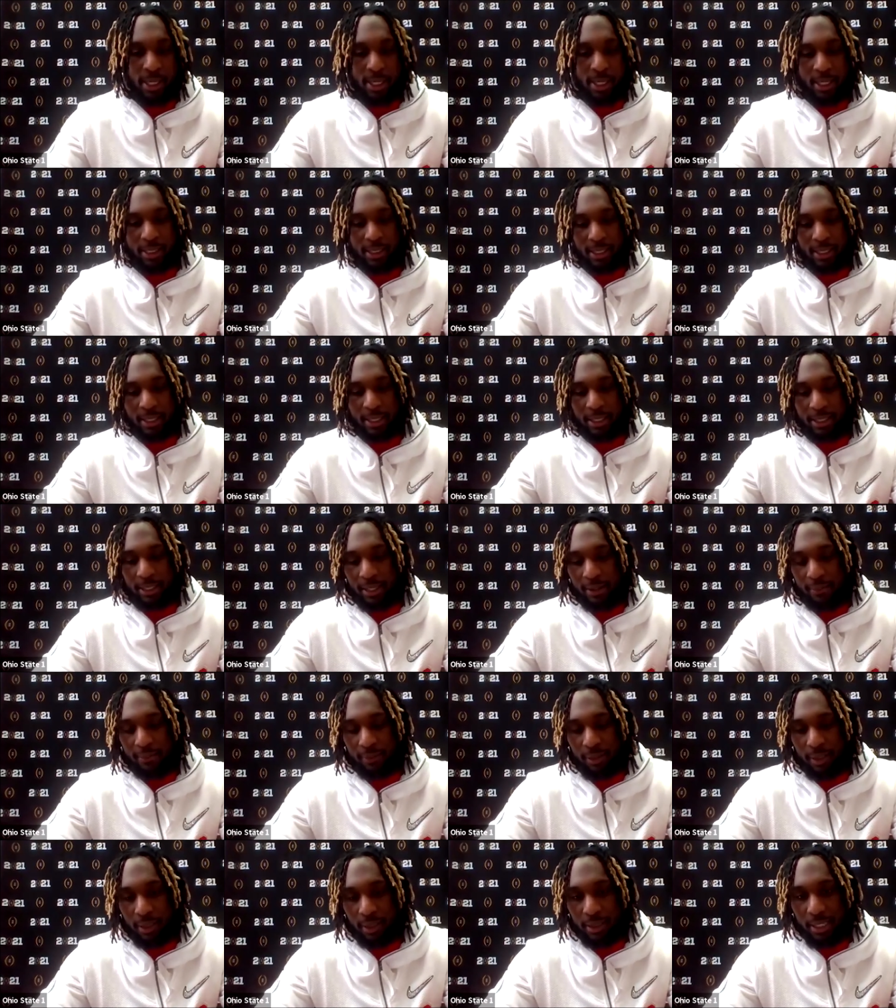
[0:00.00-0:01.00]
And I
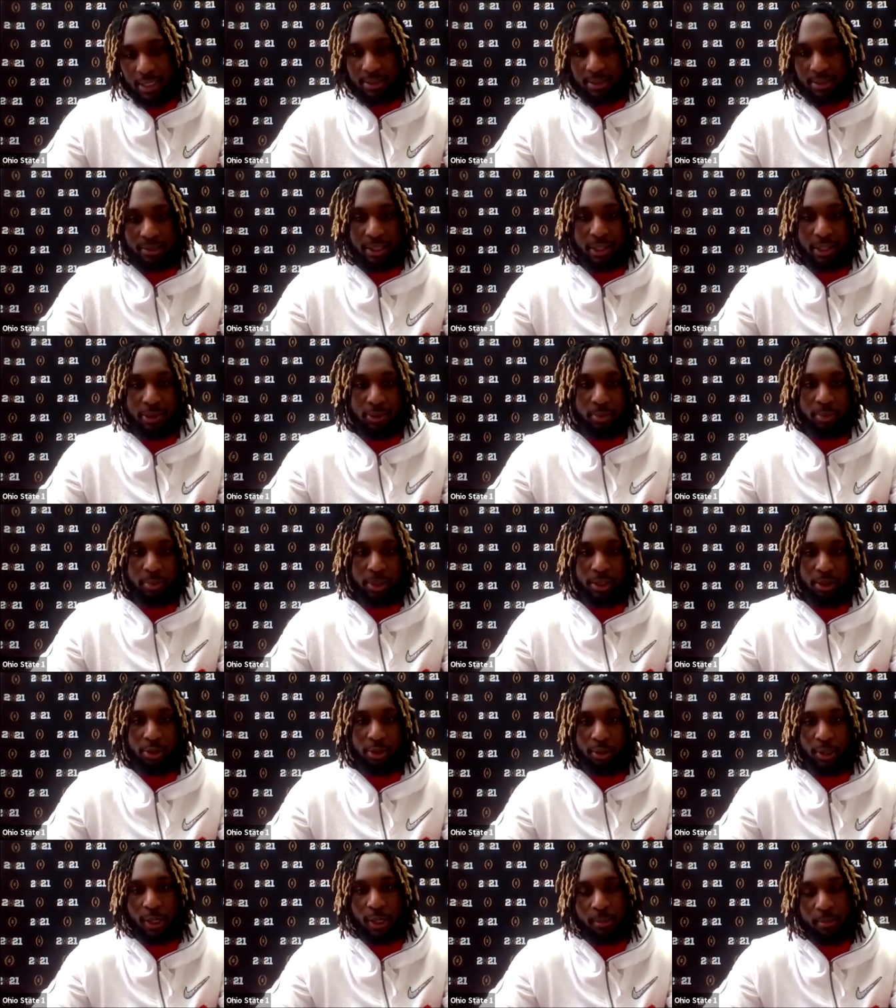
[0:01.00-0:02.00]
feel like that just helped me
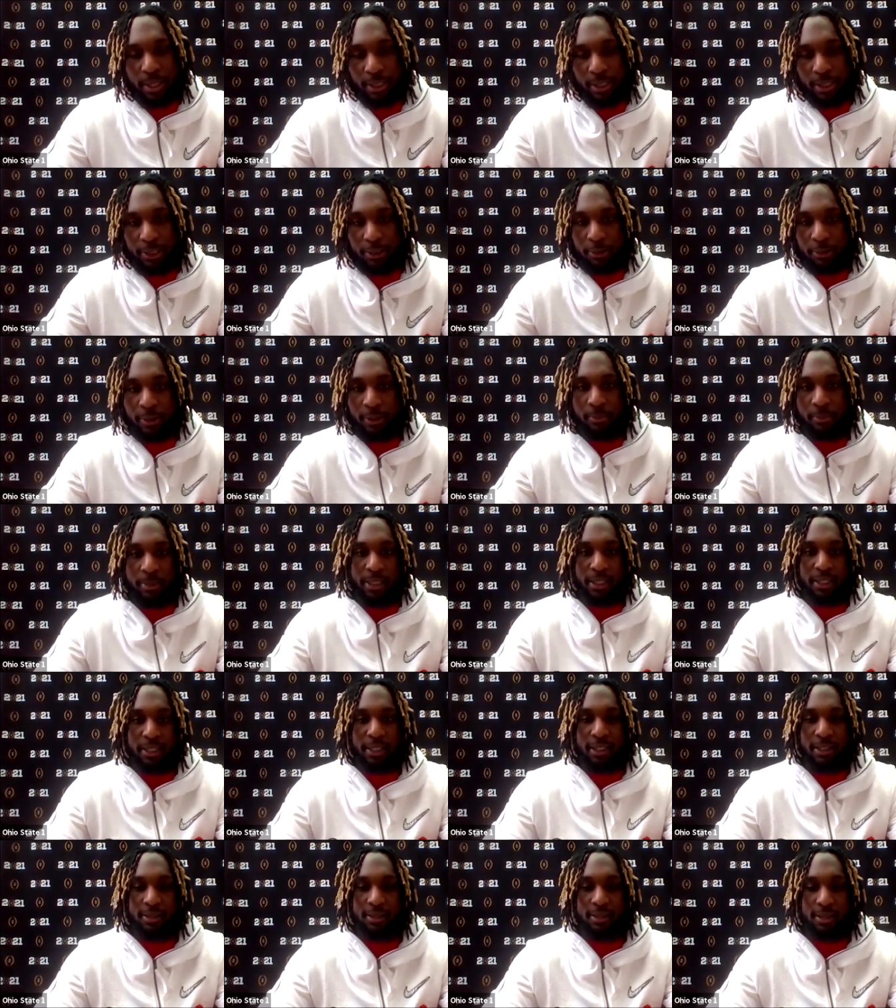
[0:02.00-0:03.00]
throughout my career
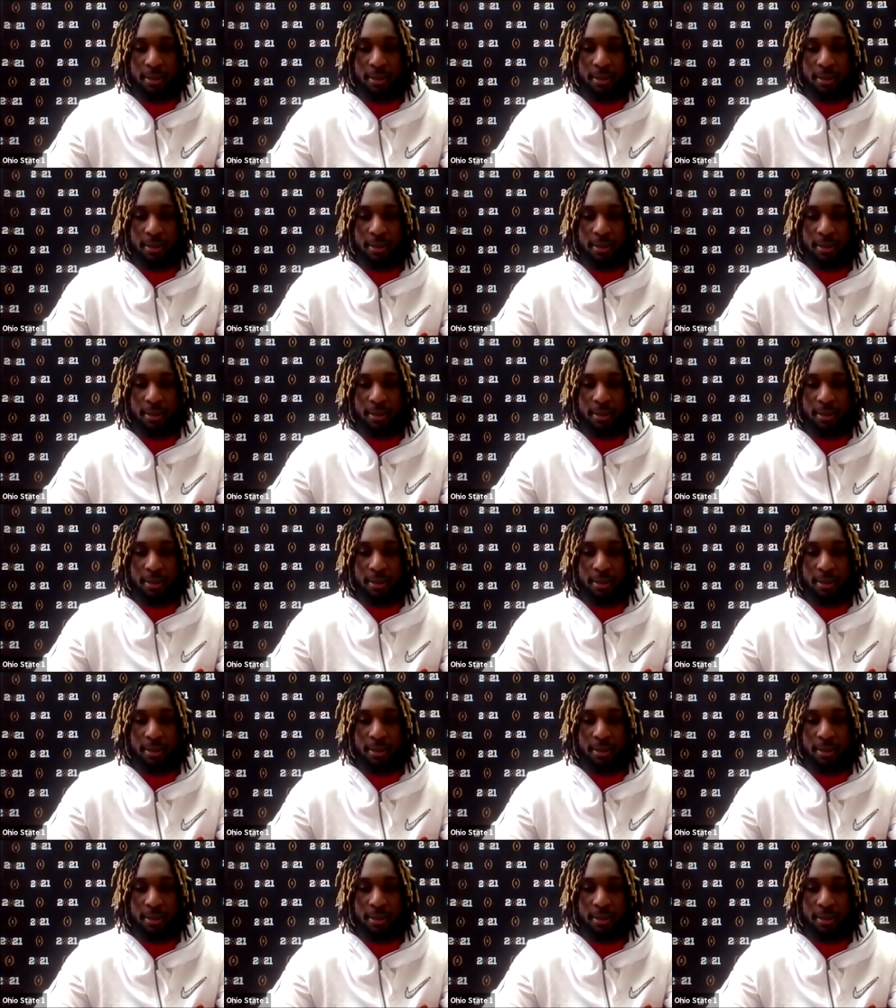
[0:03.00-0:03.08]
because,